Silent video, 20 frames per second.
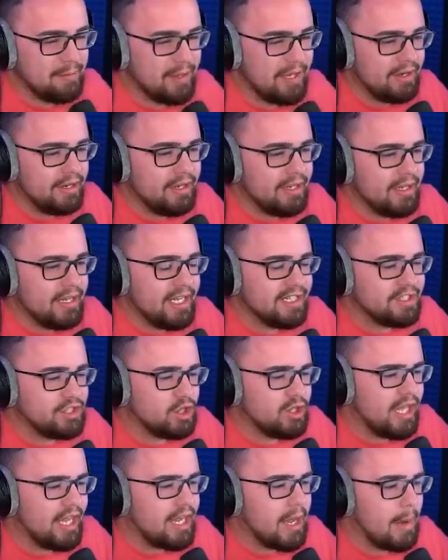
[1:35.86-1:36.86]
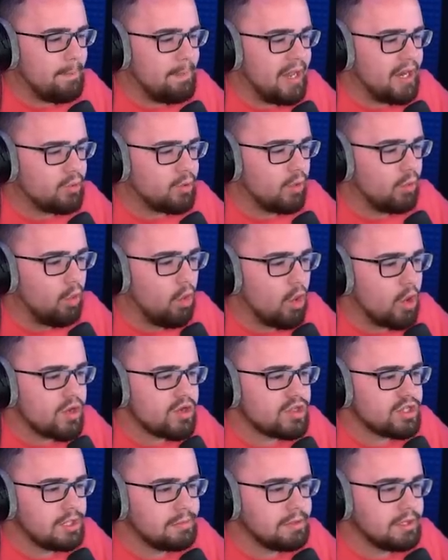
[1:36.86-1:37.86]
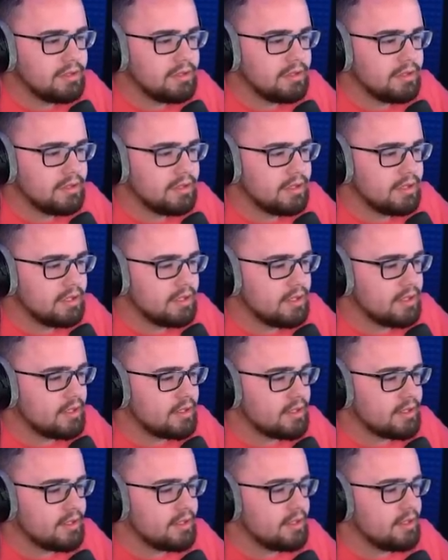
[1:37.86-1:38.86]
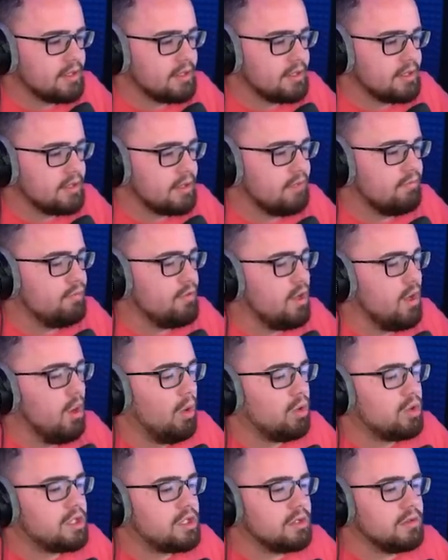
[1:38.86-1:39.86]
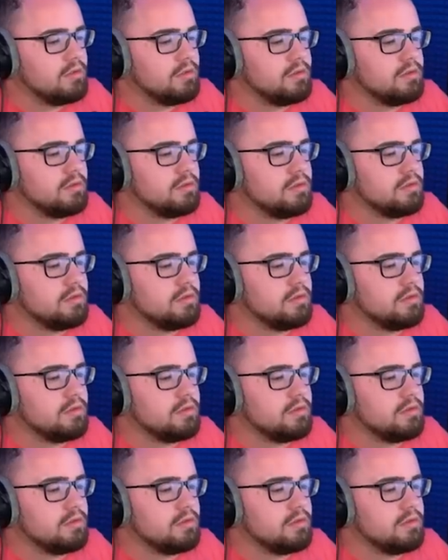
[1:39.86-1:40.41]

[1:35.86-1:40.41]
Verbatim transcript: but is there like a big reward or something? She's not dumb. Hey, do you need help?